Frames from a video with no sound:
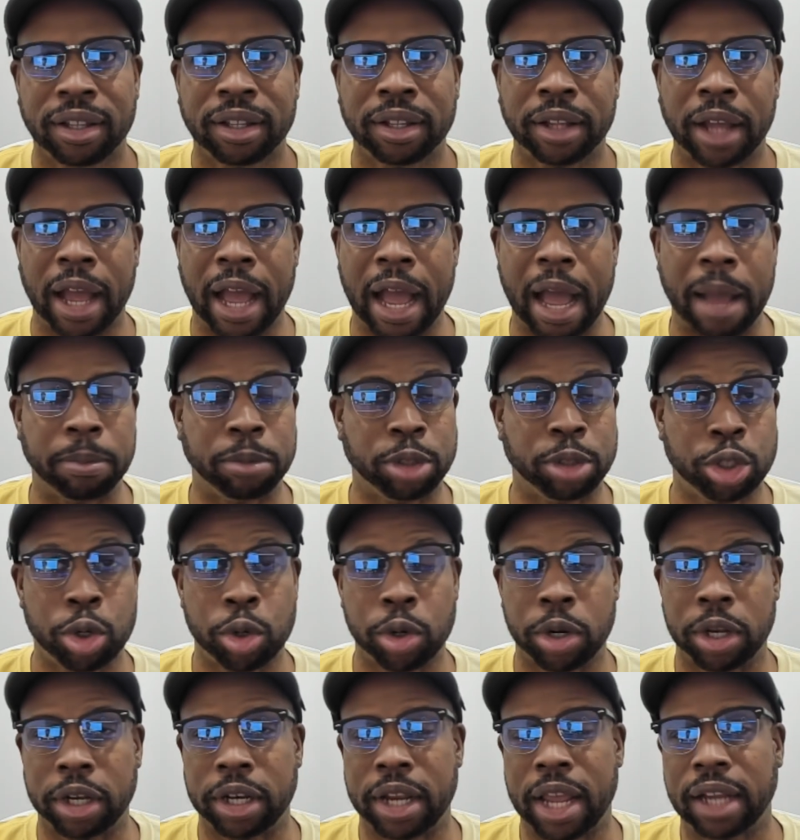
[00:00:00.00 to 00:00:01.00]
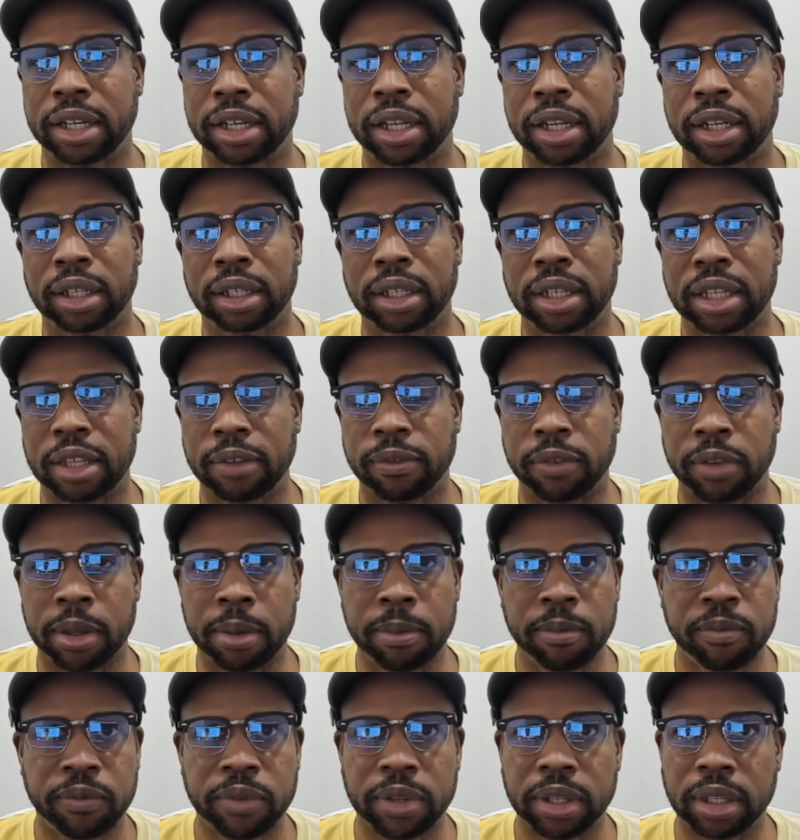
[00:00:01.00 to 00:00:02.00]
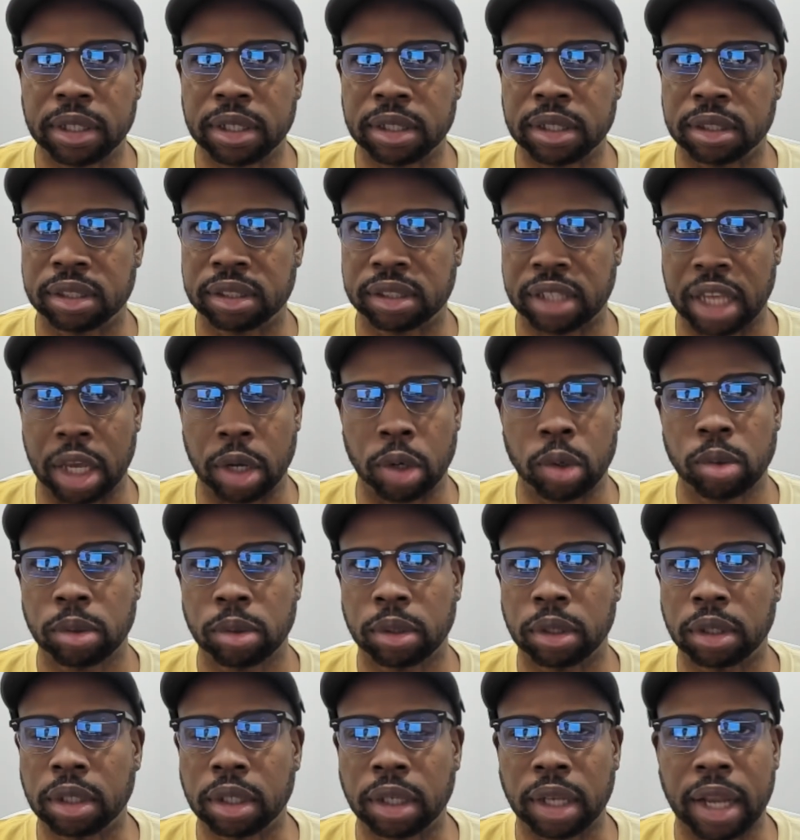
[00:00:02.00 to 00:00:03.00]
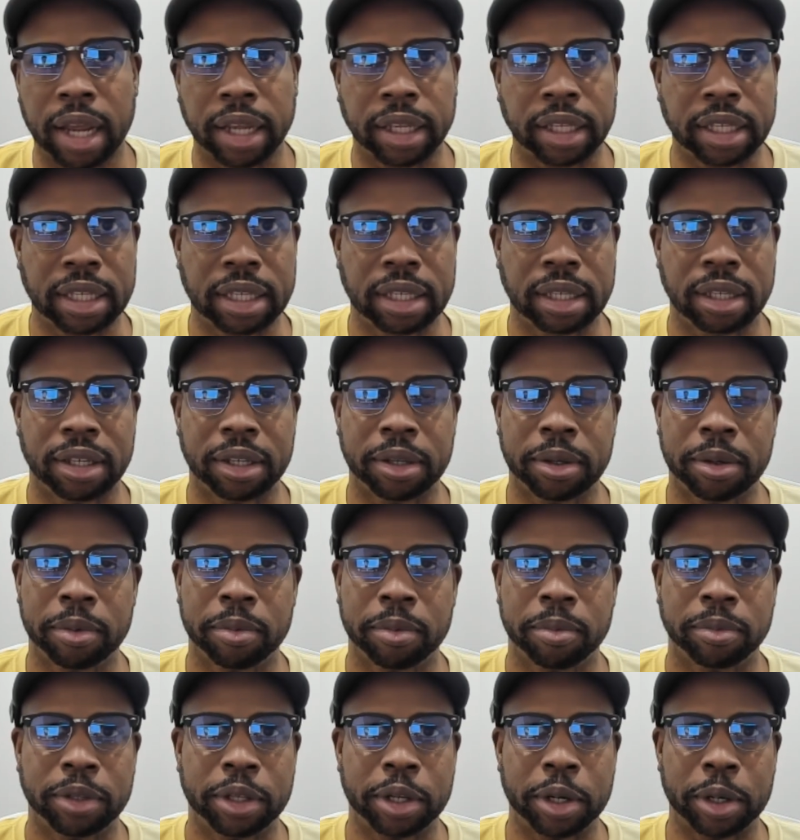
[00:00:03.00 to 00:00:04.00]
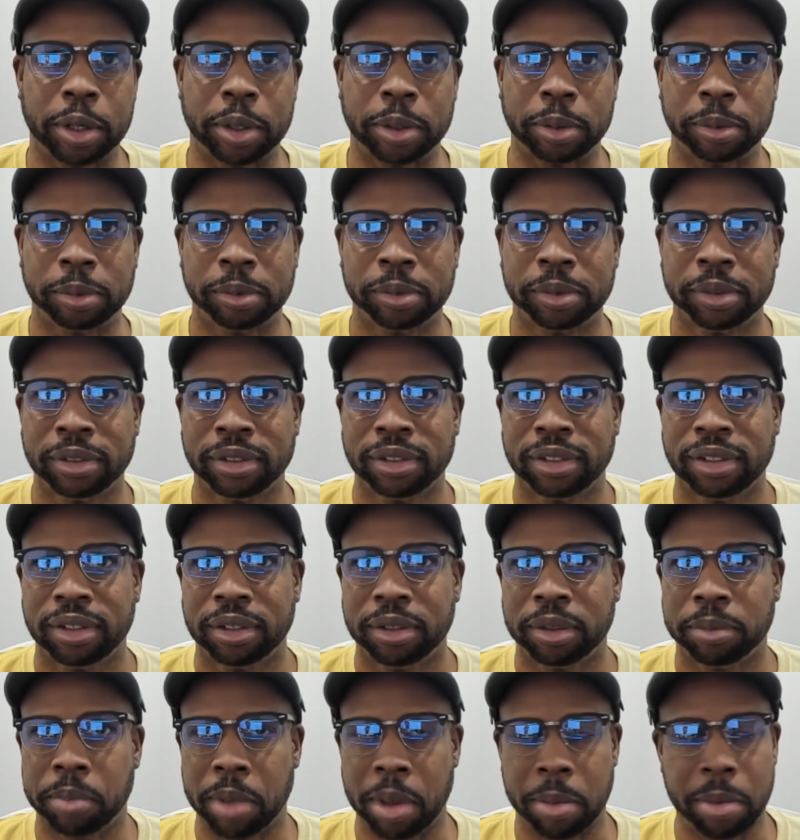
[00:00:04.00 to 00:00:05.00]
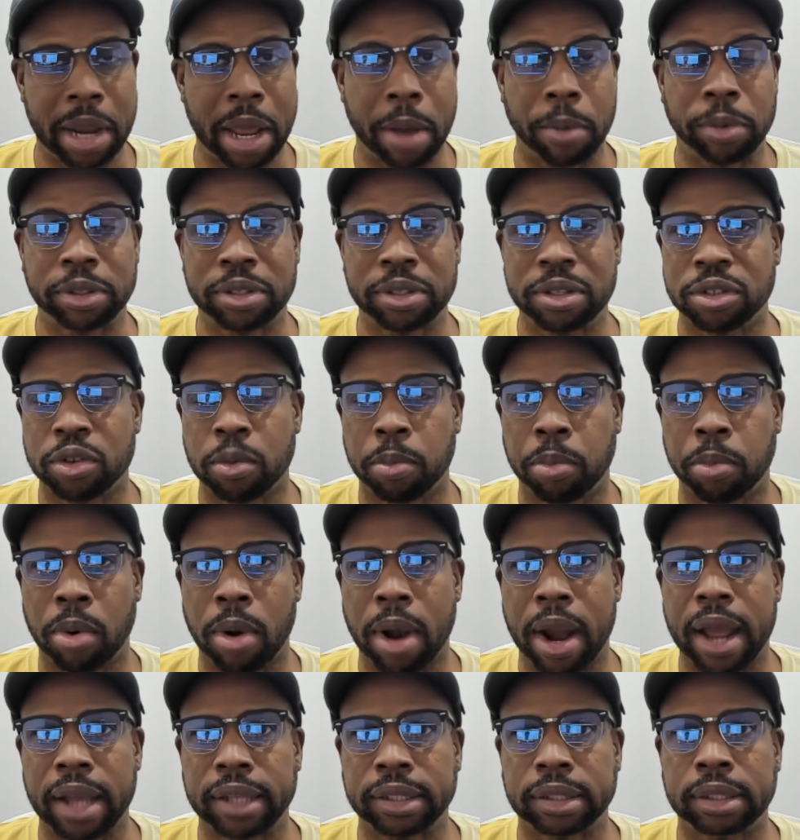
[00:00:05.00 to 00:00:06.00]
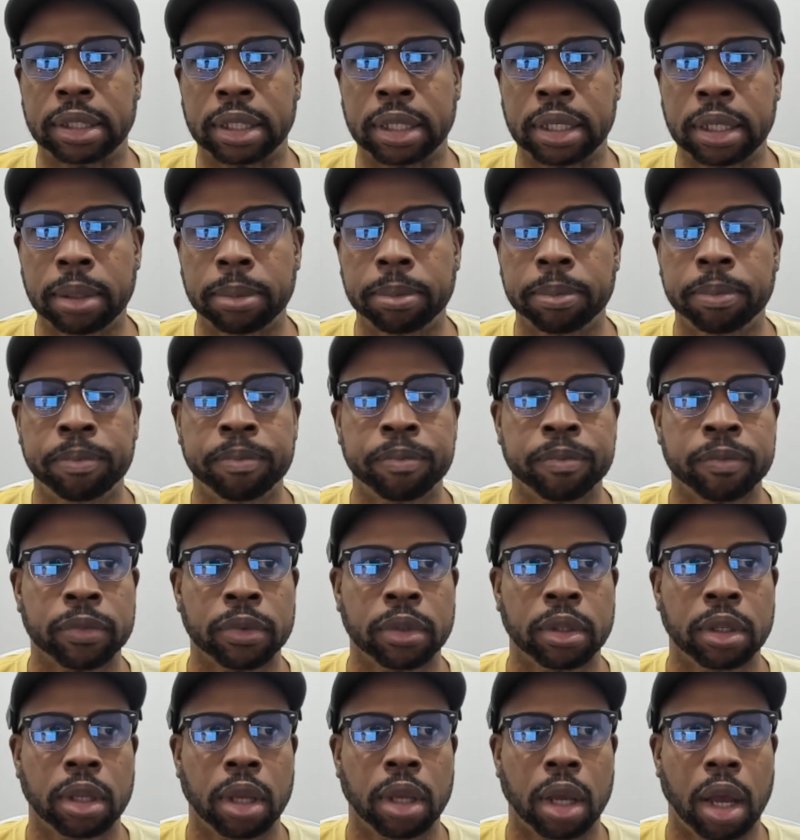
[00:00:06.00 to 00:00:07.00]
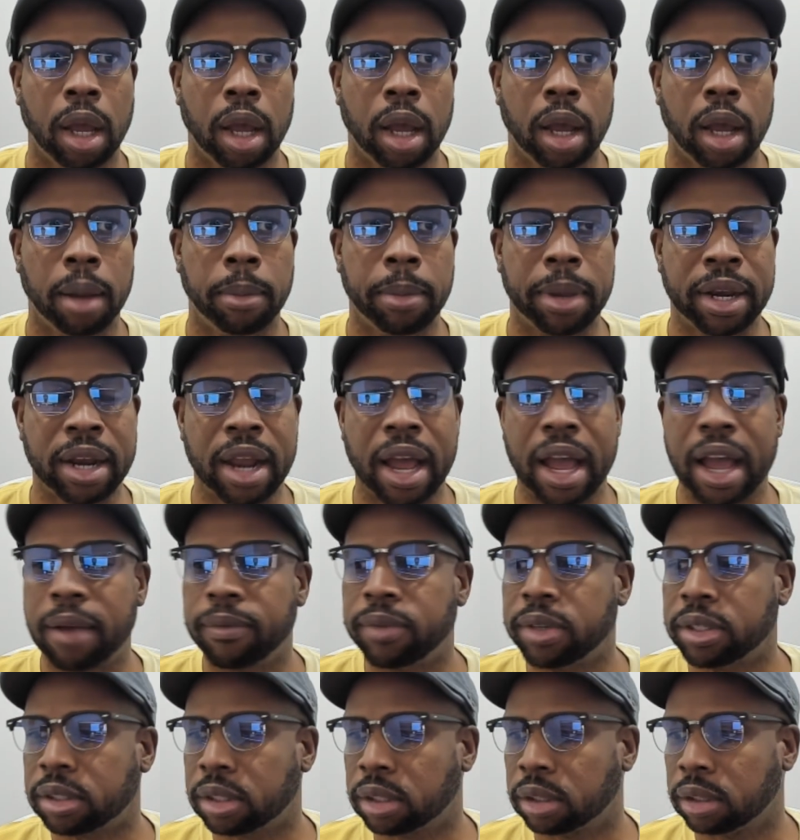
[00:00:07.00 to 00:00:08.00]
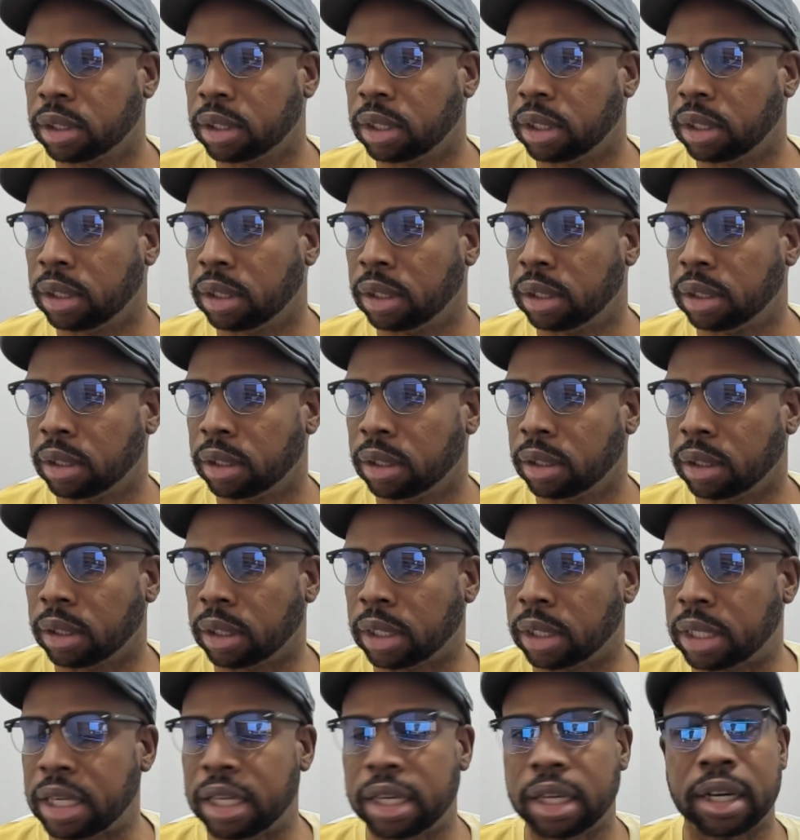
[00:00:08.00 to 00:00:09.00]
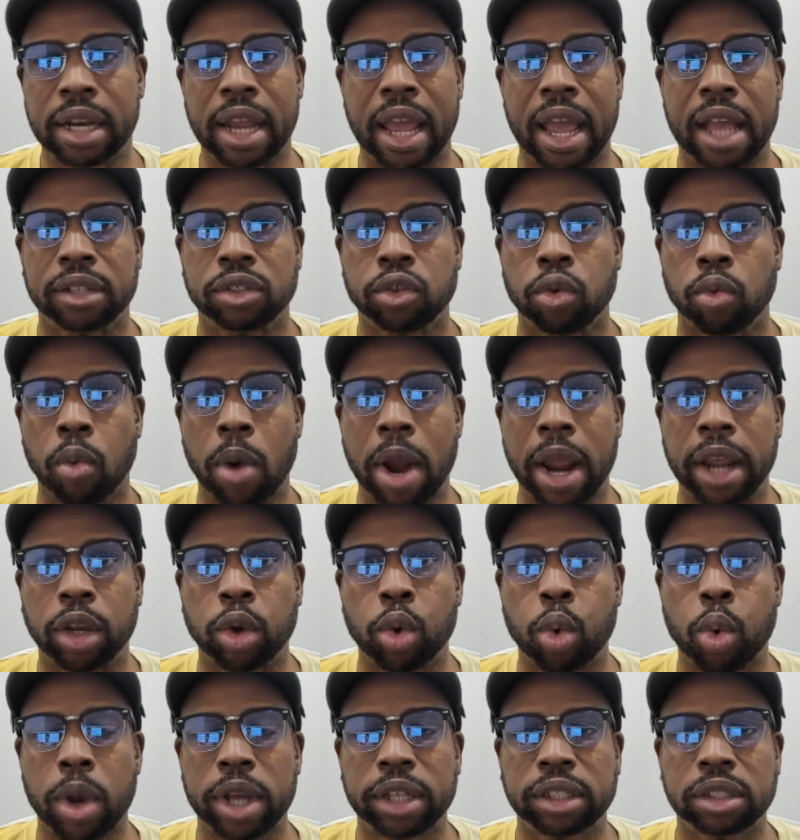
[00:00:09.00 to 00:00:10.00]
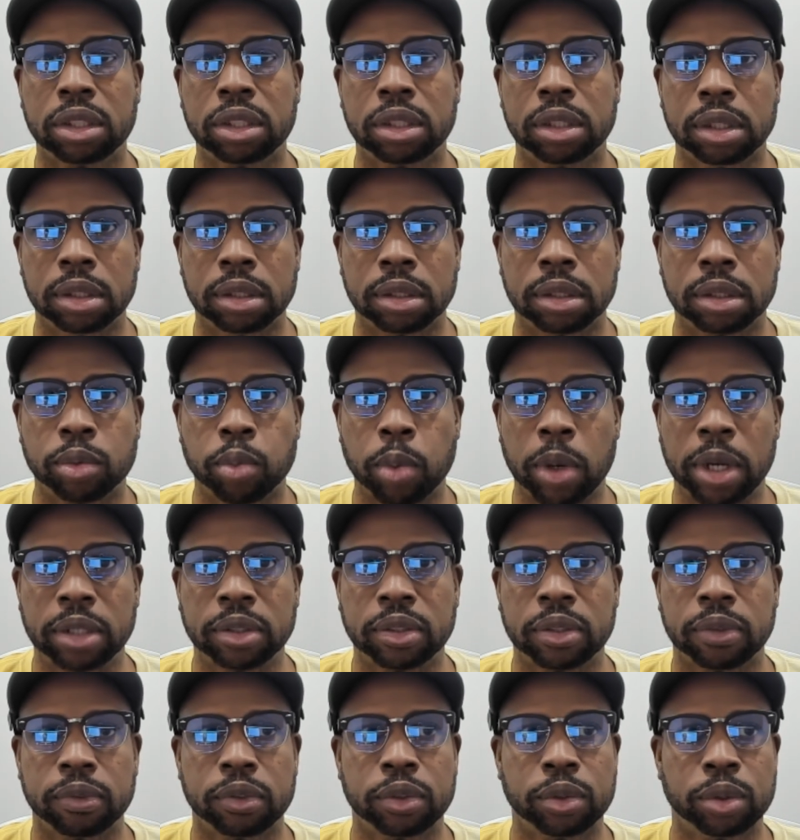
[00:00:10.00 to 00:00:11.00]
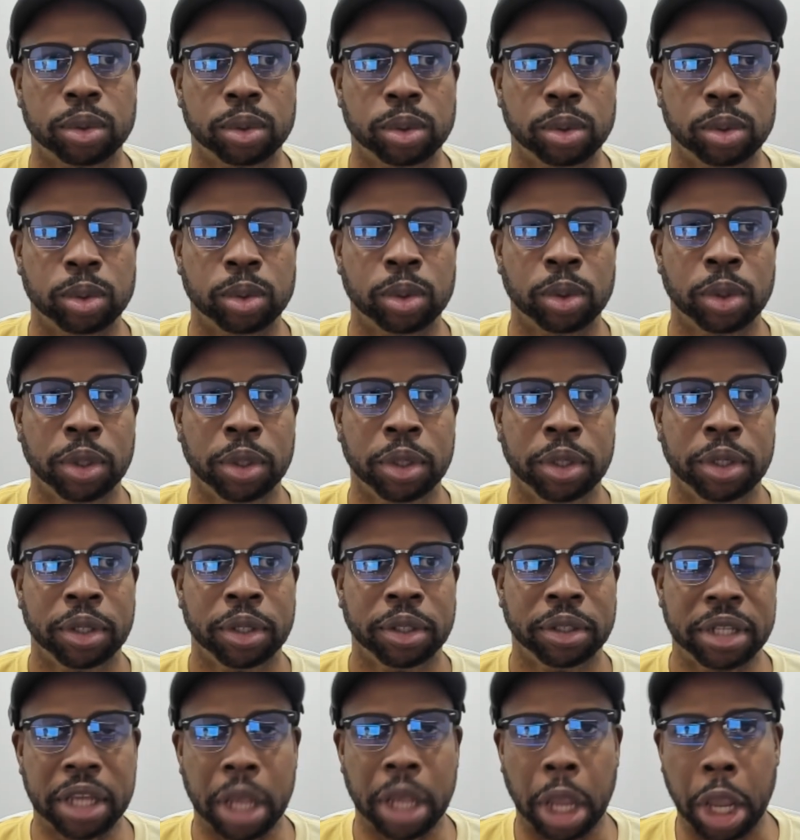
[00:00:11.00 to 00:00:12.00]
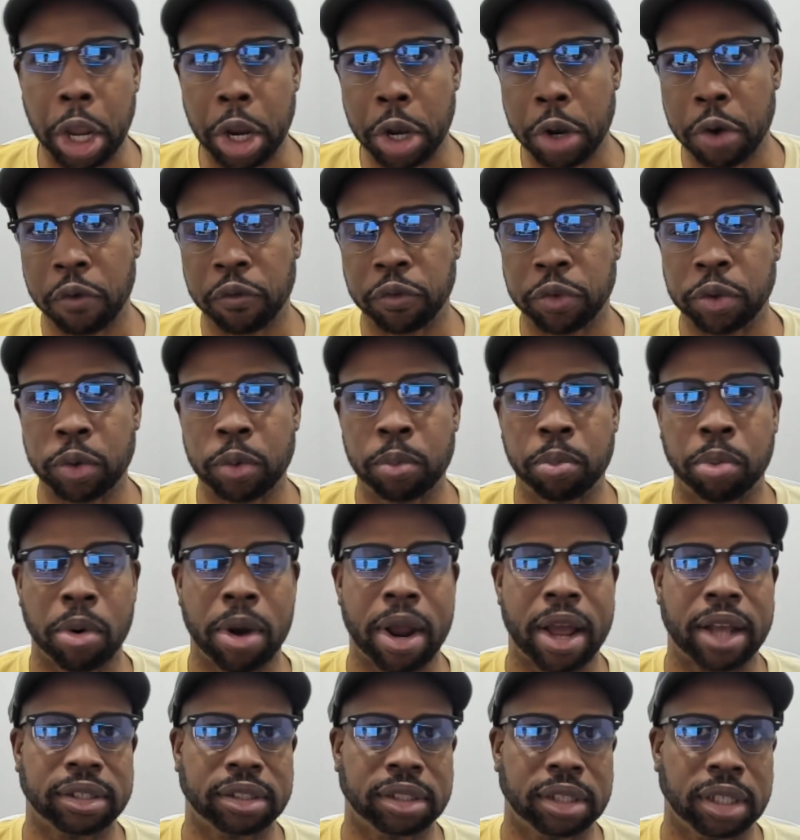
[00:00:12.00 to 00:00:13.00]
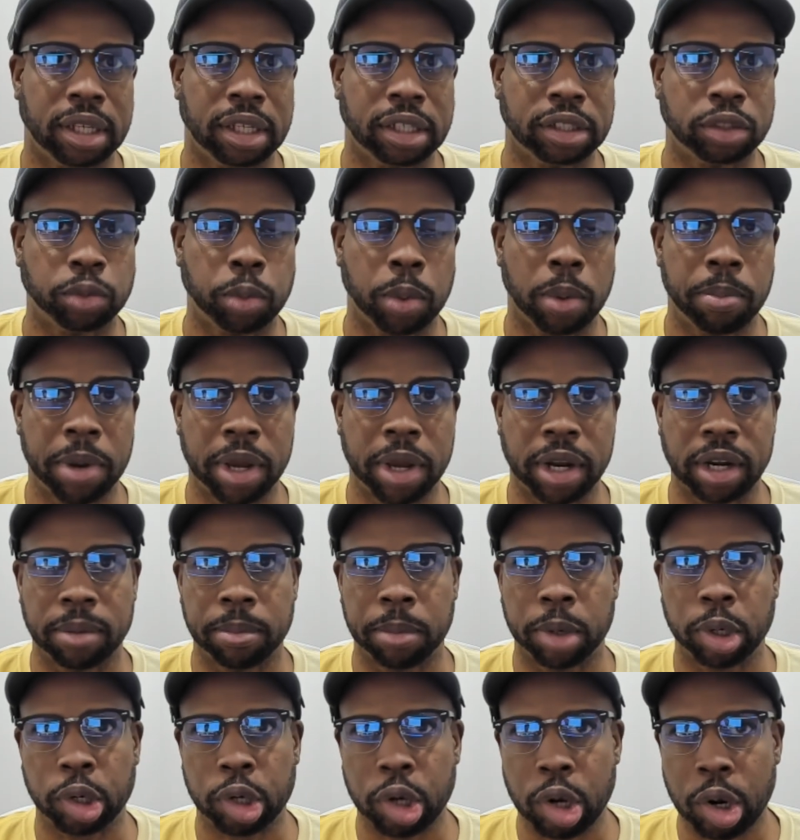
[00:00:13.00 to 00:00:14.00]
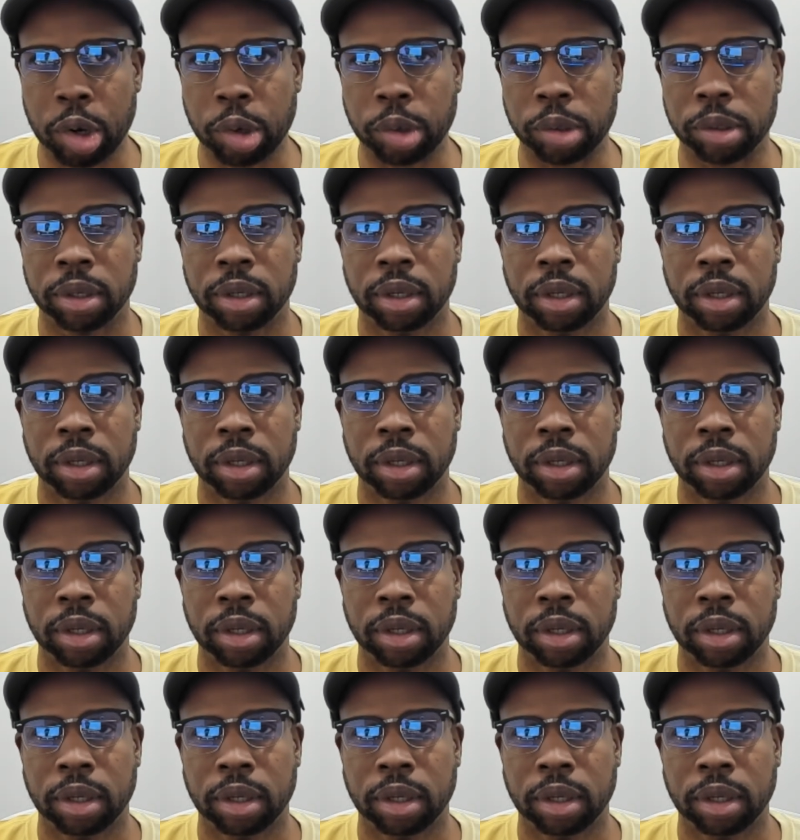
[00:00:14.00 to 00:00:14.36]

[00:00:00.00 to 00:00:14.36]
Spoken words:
I'm sure that didn't leave him feeling settled. It looked like he, maybe that was a surprise to him. And obviously, he didn't ask the right questions relative to the interview process with Buddy McGirt,